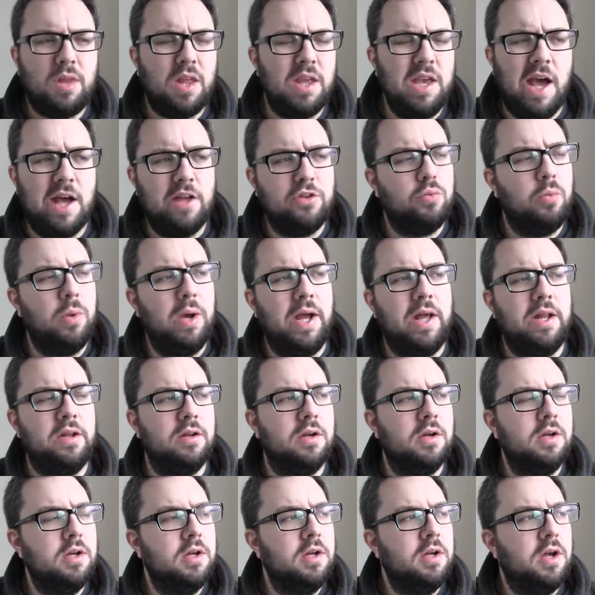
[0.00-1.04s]
Yeah, it's weird.
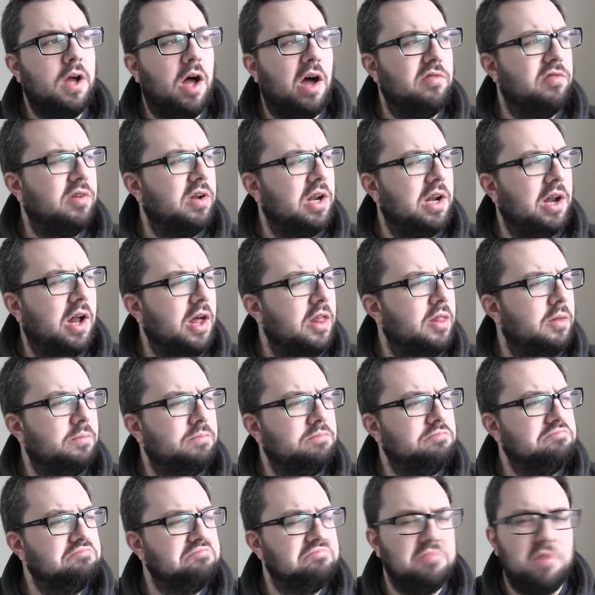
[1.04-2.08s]
I really like them.
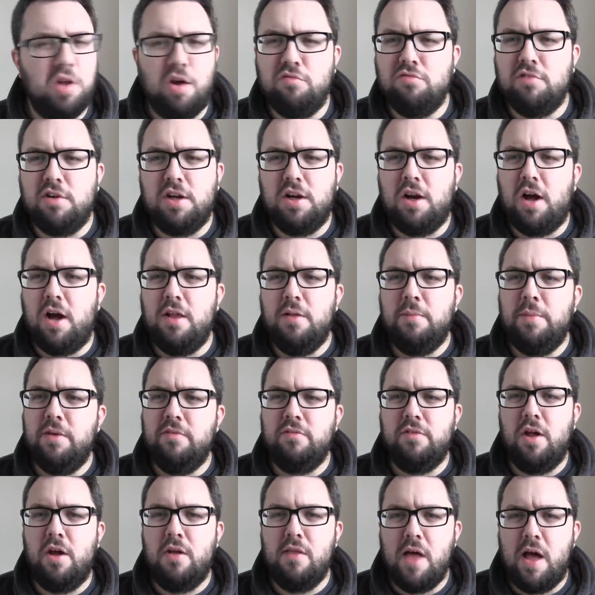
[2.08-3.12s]
I really like them,
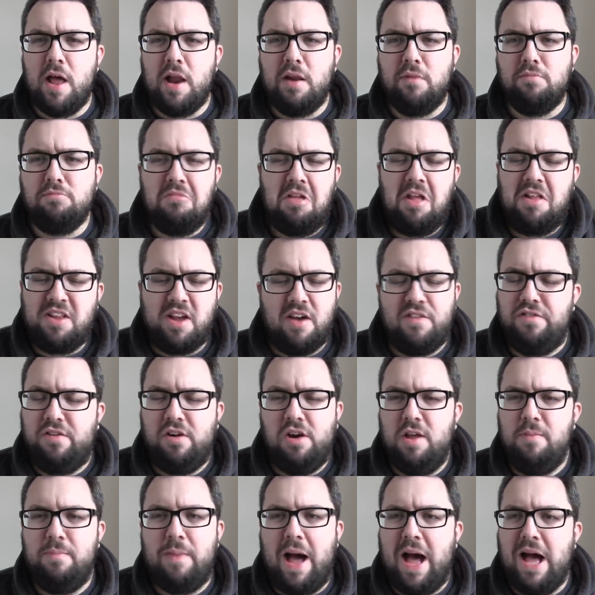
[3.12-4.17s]
even though they're they're
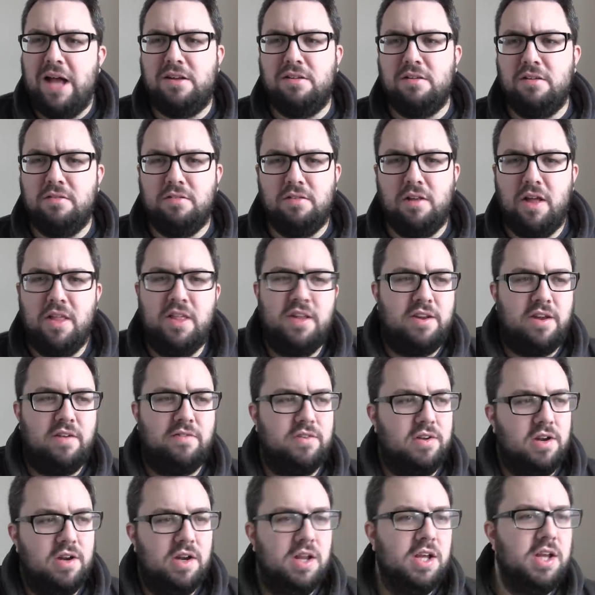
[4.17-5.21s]
definitely bad. Like they're
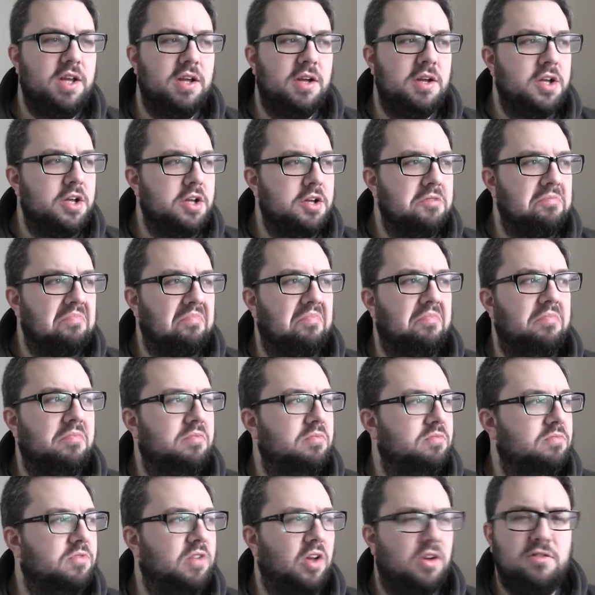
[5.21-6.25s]
definitely
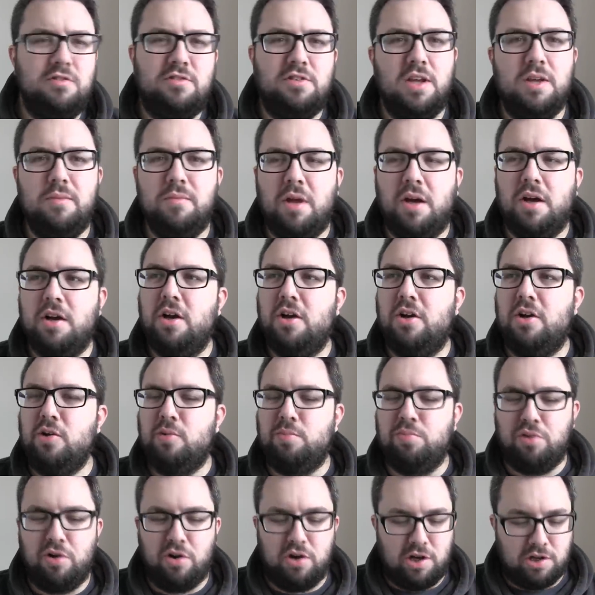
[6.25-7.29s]
don't seem like a
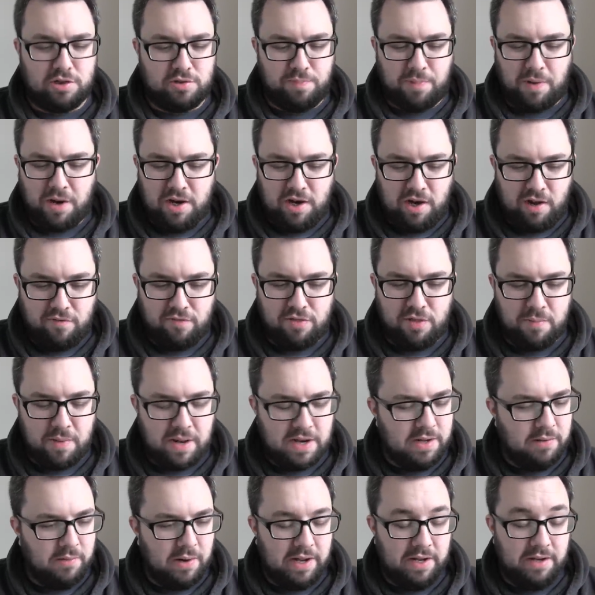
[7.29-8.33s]
good product, but I love them
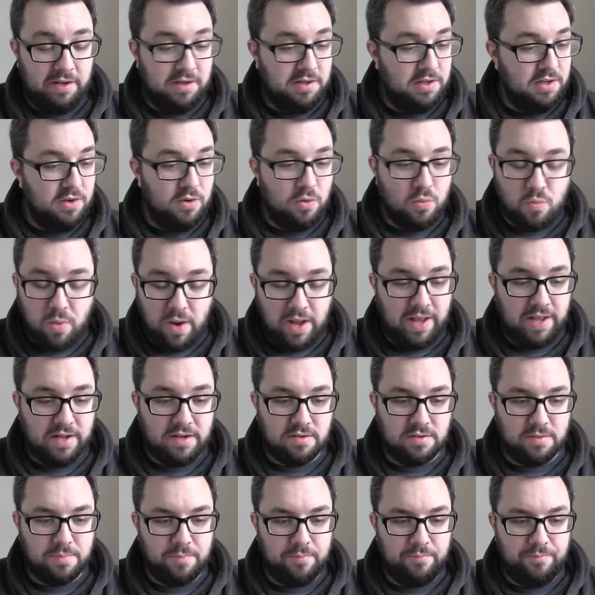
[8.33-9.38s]
anyway.
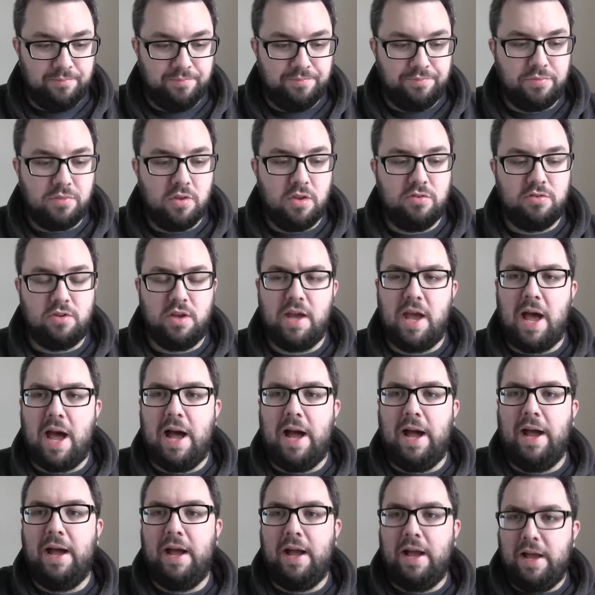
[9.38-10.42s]
Weird. So
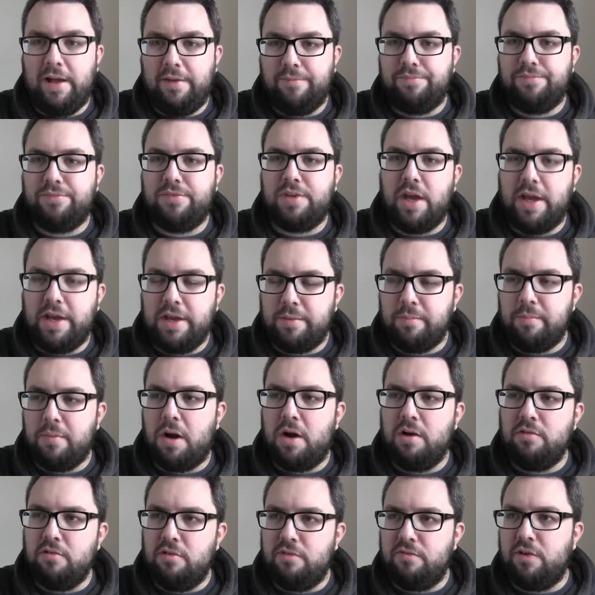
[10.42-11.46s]
yeah, take
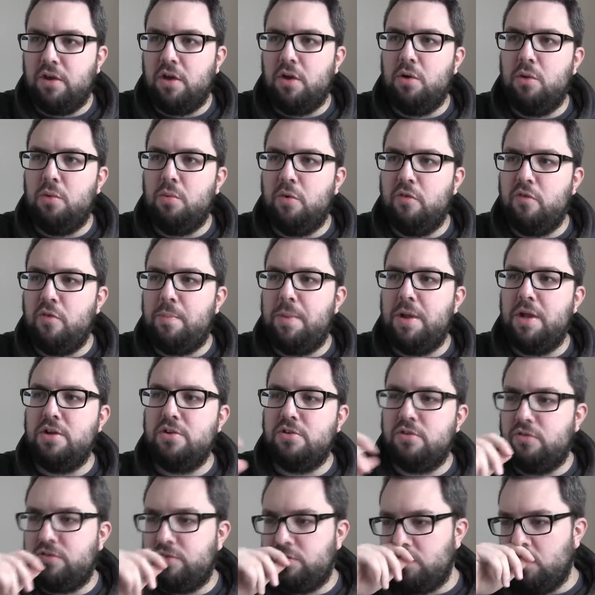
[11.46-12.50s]
my review with a
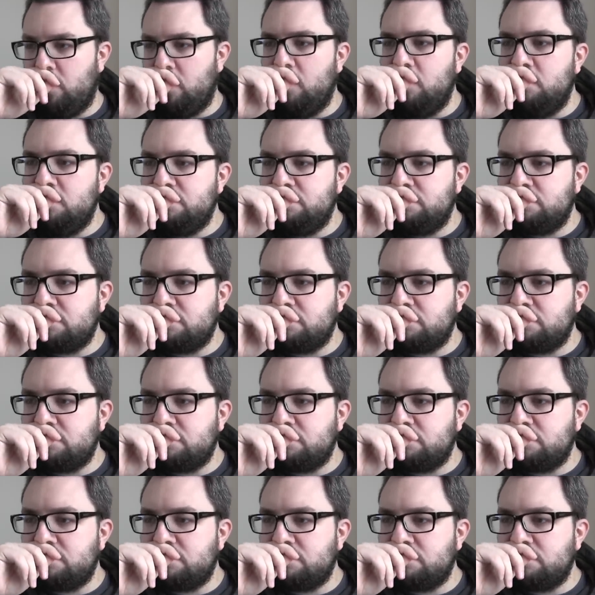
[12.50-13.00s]
pinch of salt.